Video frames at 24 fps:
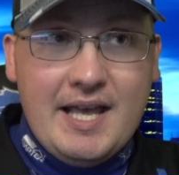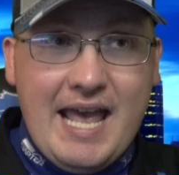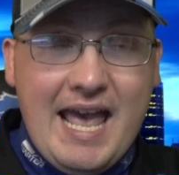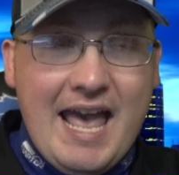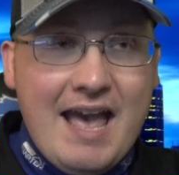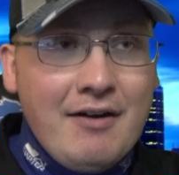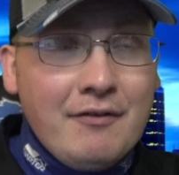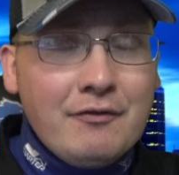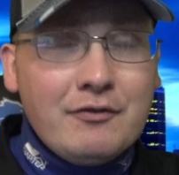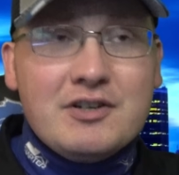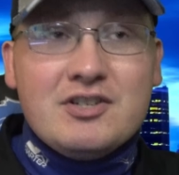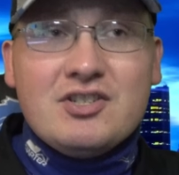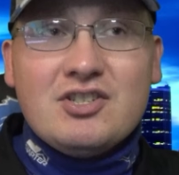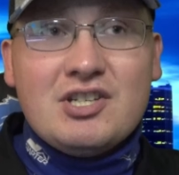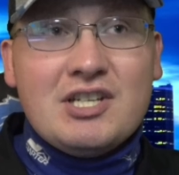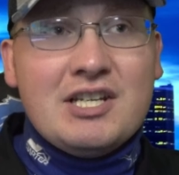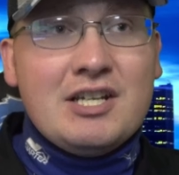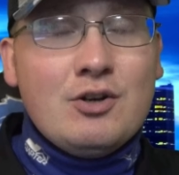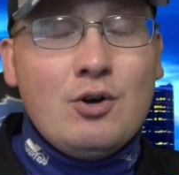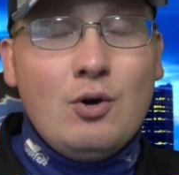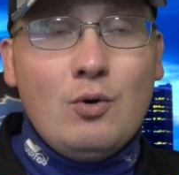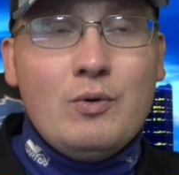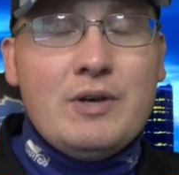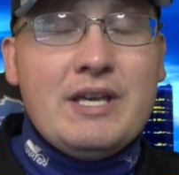Every
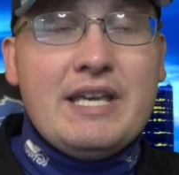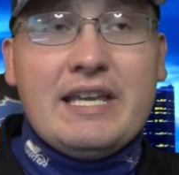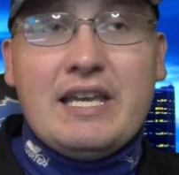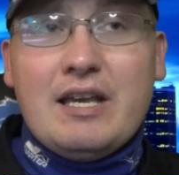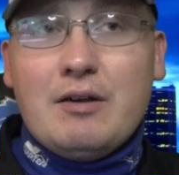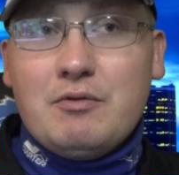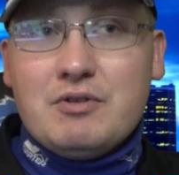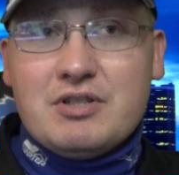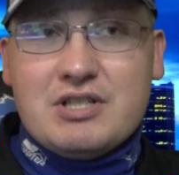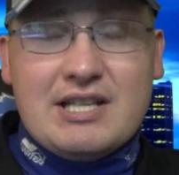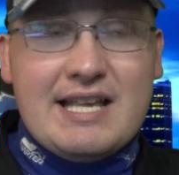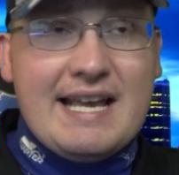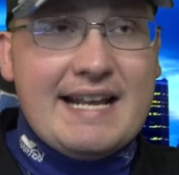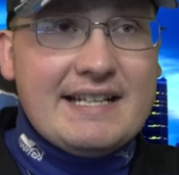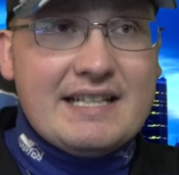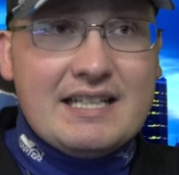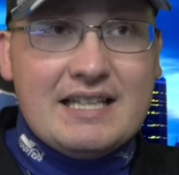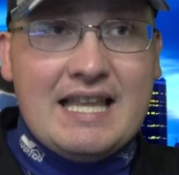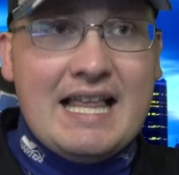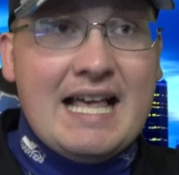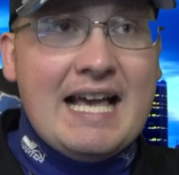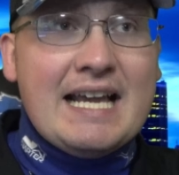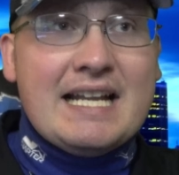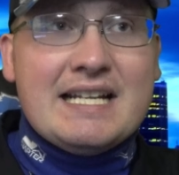single week, it was like the
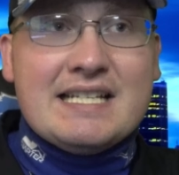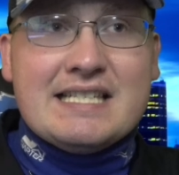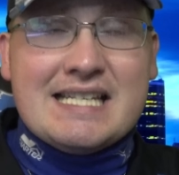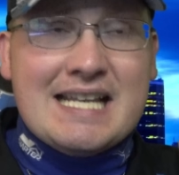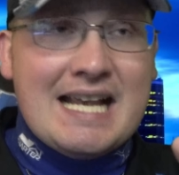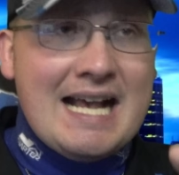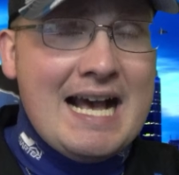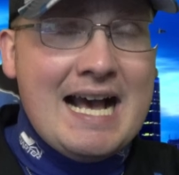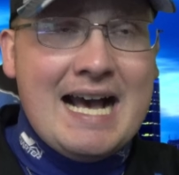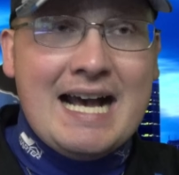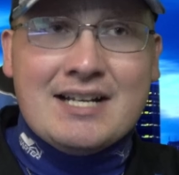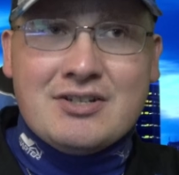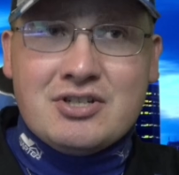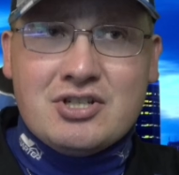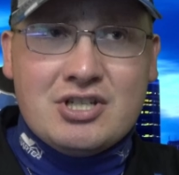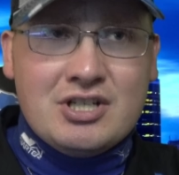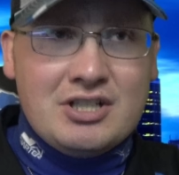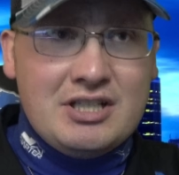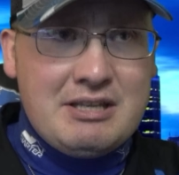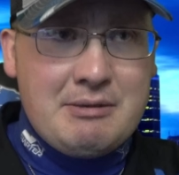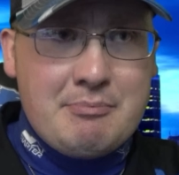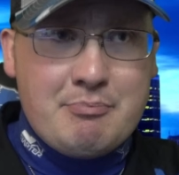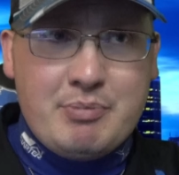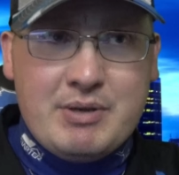Lions
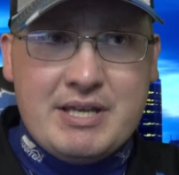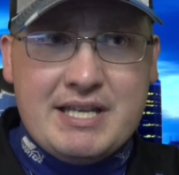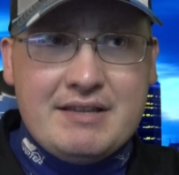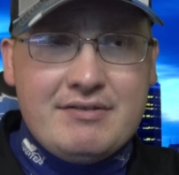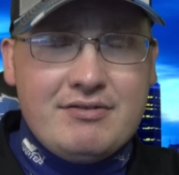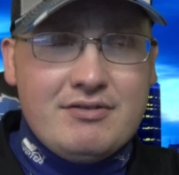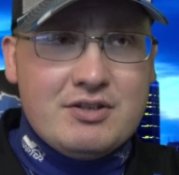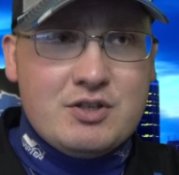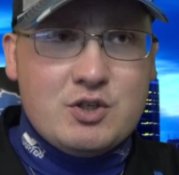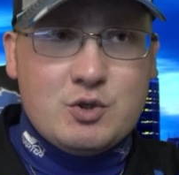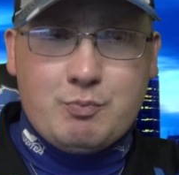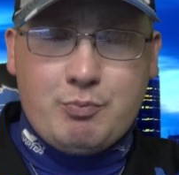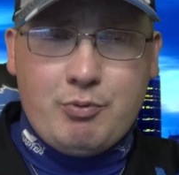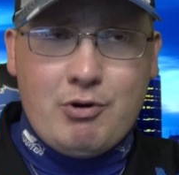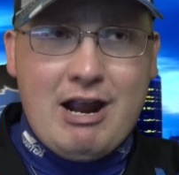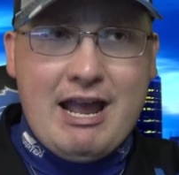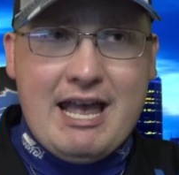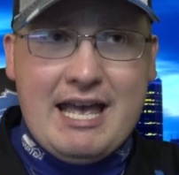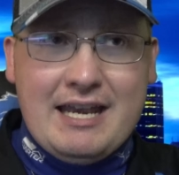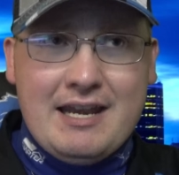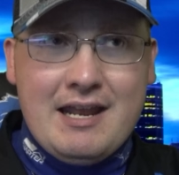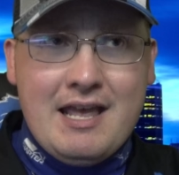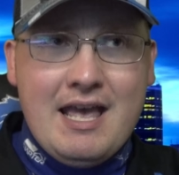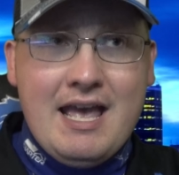constantly beat the
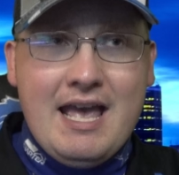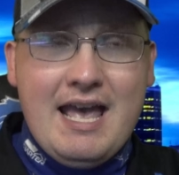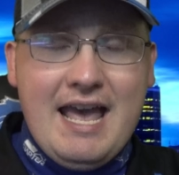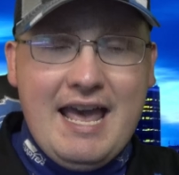spread.